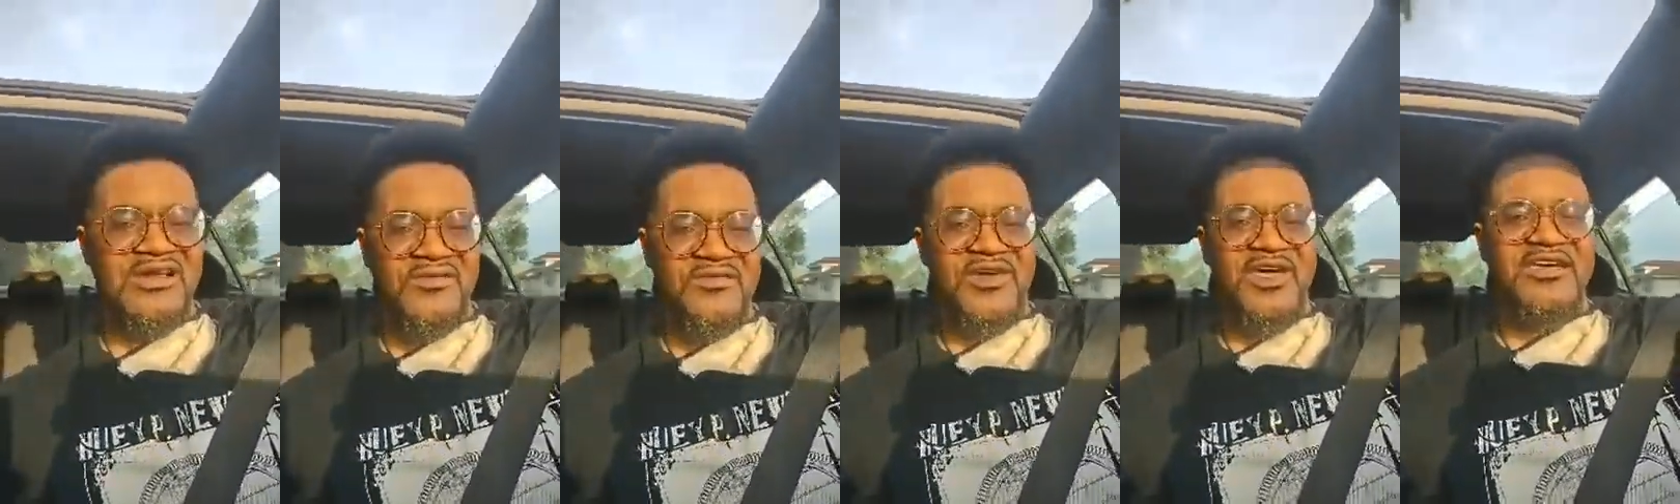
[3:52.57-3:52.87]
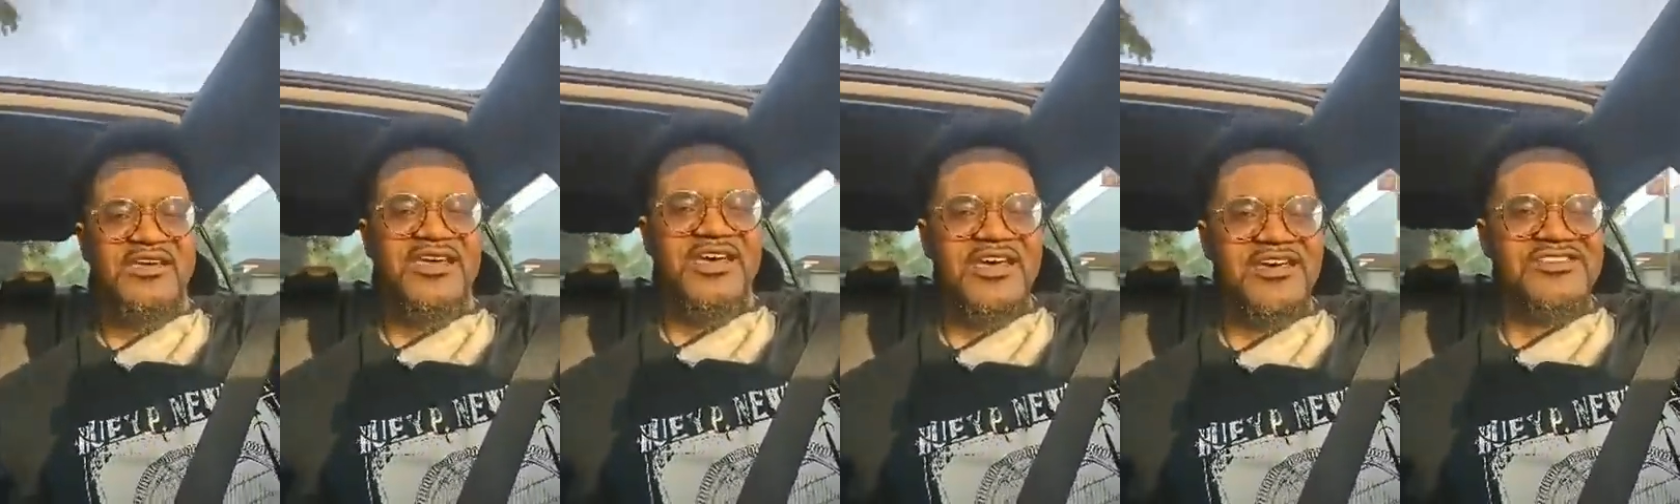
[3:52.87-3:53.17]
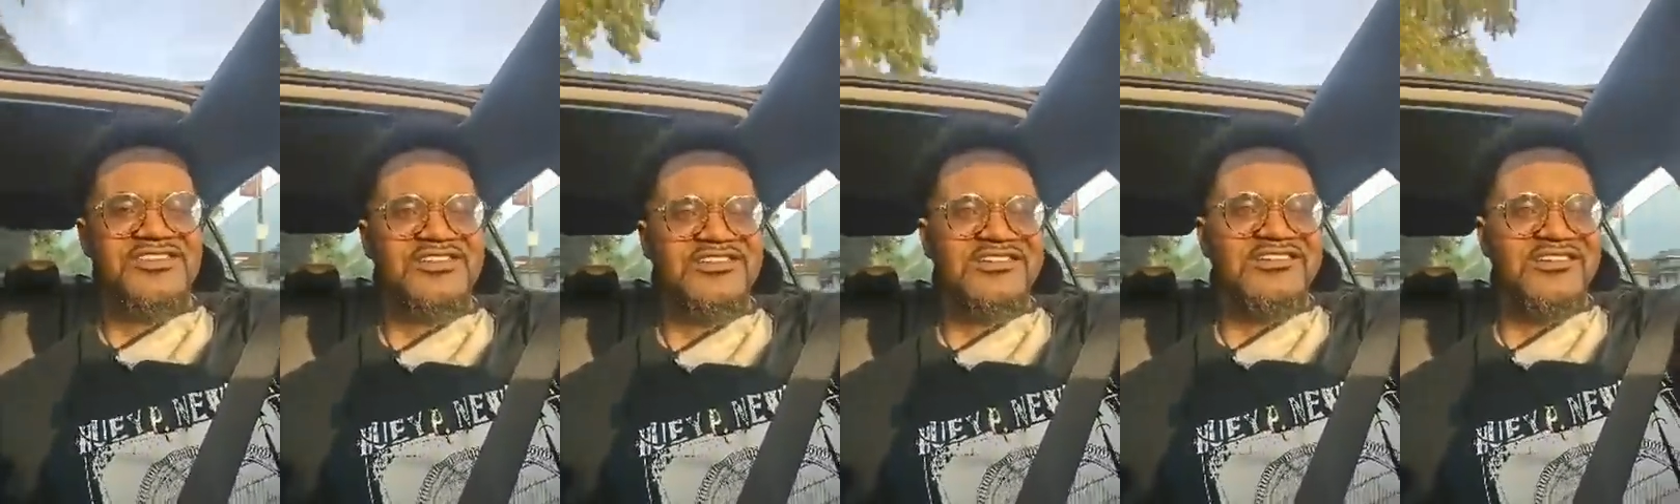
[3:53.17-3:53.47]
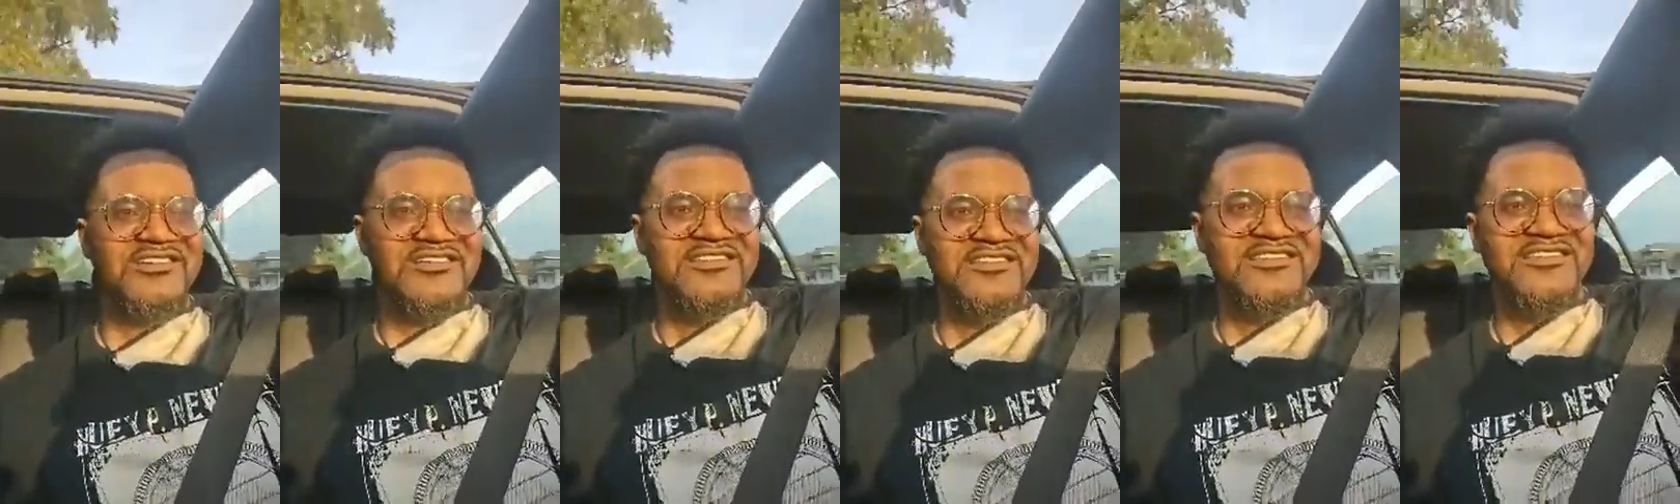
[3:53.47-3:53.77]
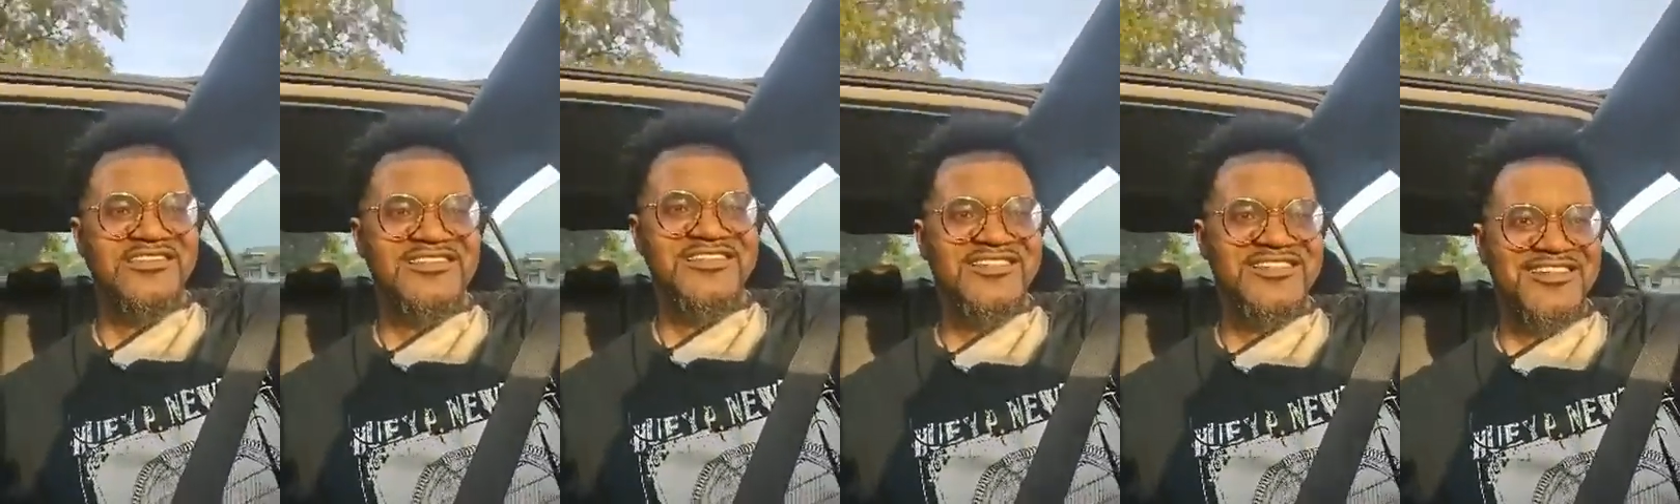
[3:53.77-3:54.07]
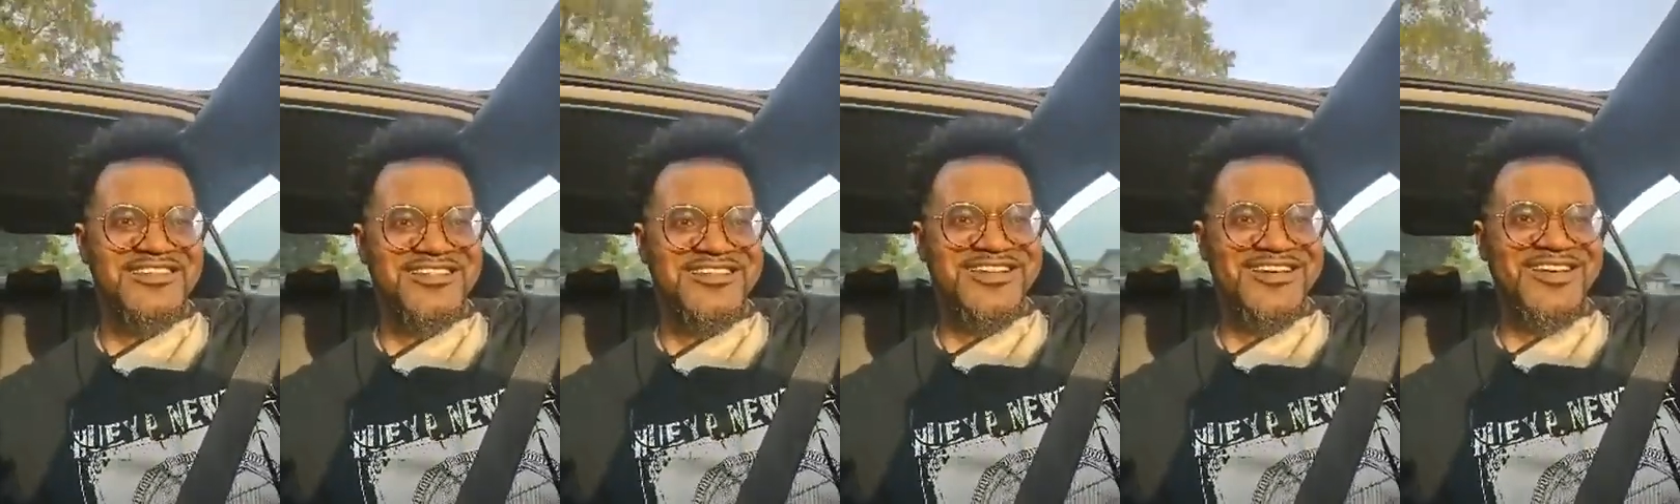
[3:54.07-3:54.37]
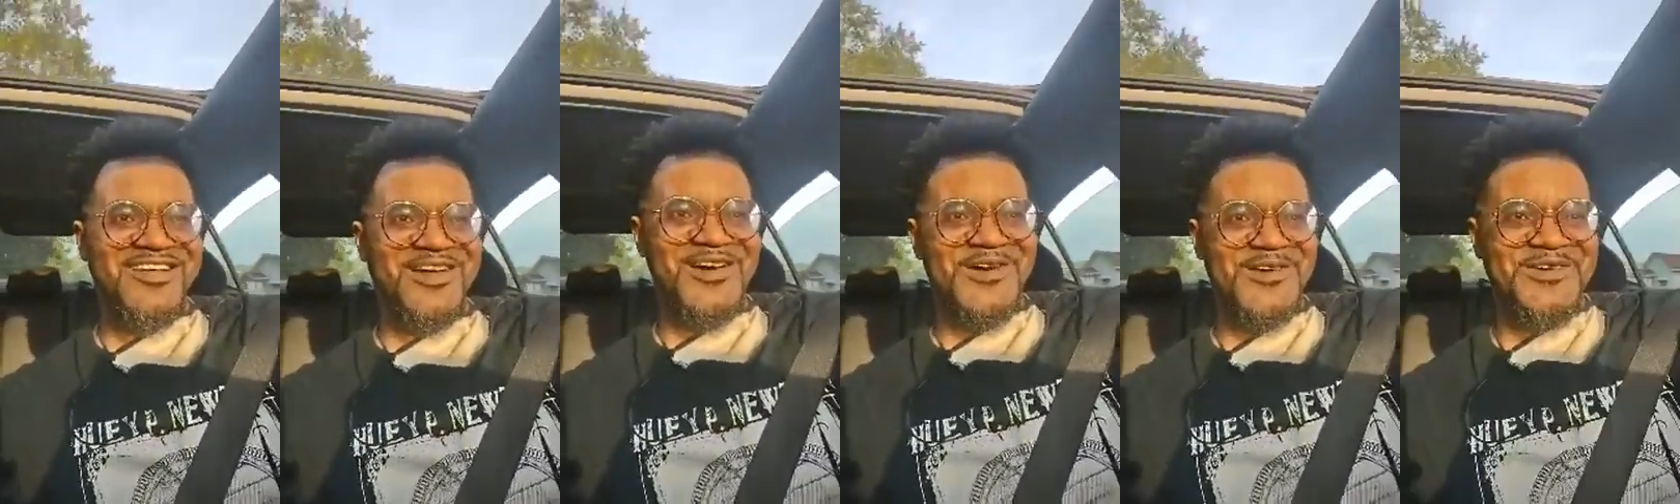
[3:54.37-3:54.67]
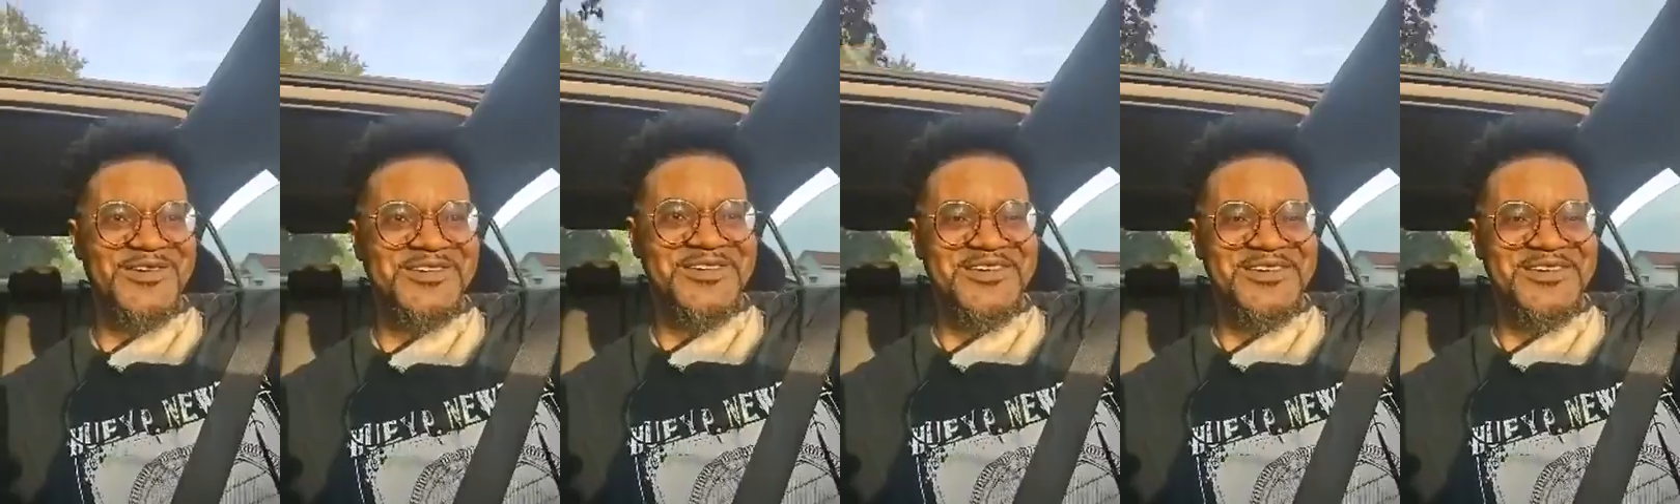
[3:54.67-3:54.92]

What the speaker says: Vacation? You know,